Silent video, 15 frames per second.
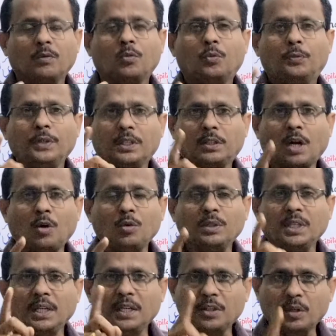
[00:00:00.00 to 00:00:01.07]
without
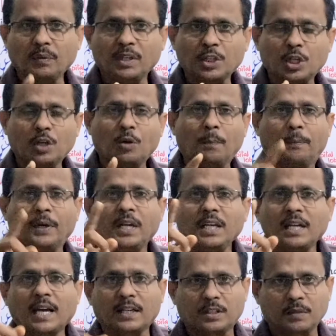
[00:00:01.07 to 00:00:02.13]
the intervention of brain
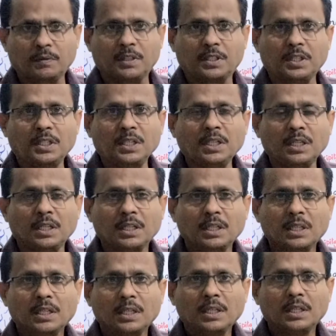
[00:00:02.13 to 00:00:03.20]
activity
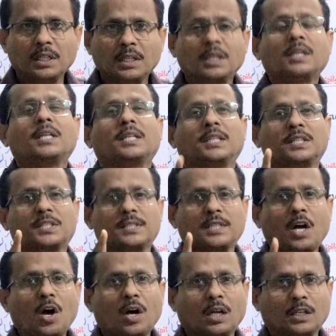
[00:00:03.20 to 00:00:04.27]
is
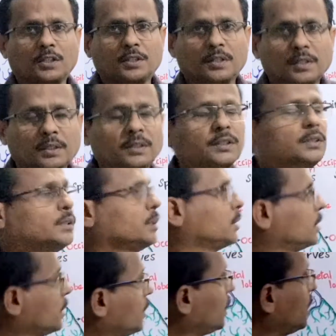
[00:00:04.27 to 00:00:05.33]
called
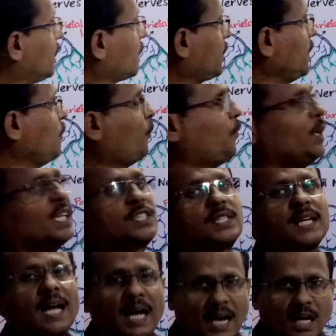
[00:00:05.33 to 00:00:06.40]
the
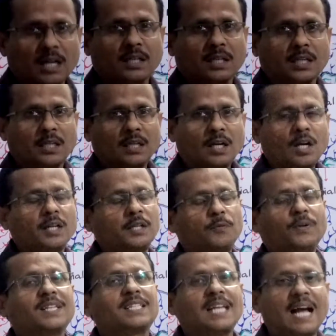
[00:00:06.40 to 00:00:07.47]
reflex arc or
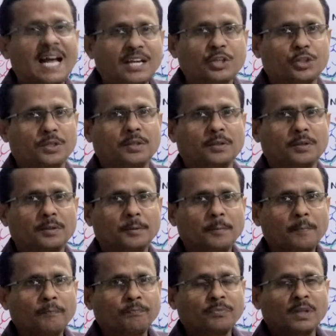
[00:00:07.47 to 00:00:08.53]
reflex action.
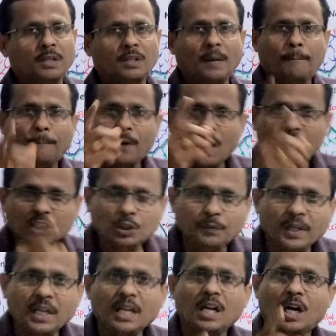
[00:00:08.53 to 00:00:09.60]
The
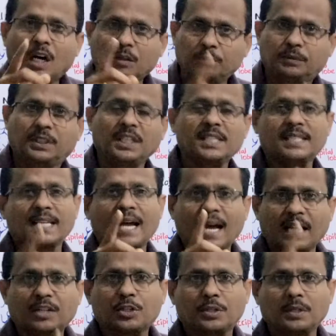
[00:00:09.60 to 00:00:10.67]
pathway of this
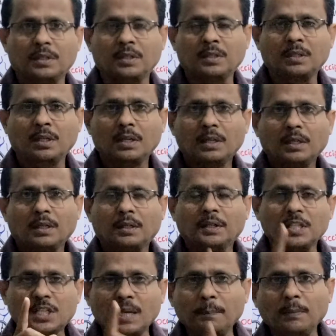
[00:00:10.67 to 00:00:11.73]
action
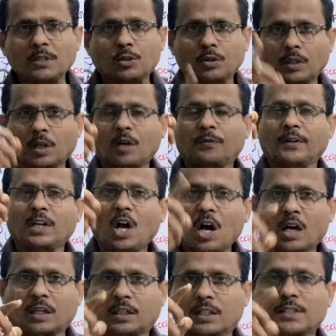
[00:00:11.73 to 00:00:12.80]
resembles to that of an
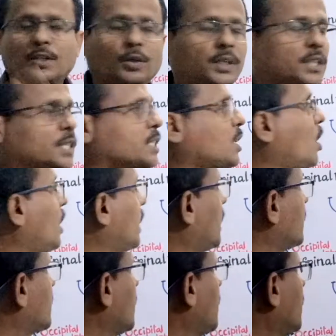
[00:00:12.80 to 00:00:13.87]
arc, so it is called
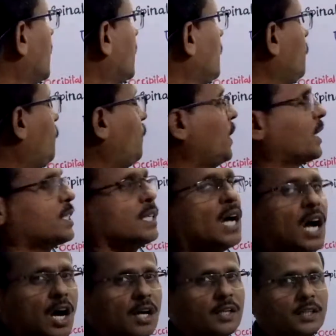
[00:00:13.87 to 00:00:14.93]
as reflex
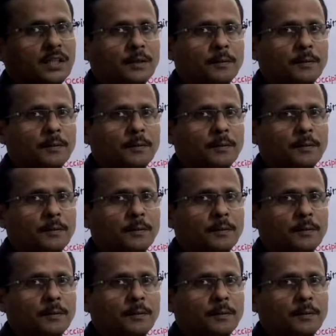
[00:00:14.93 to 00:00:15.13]
arc.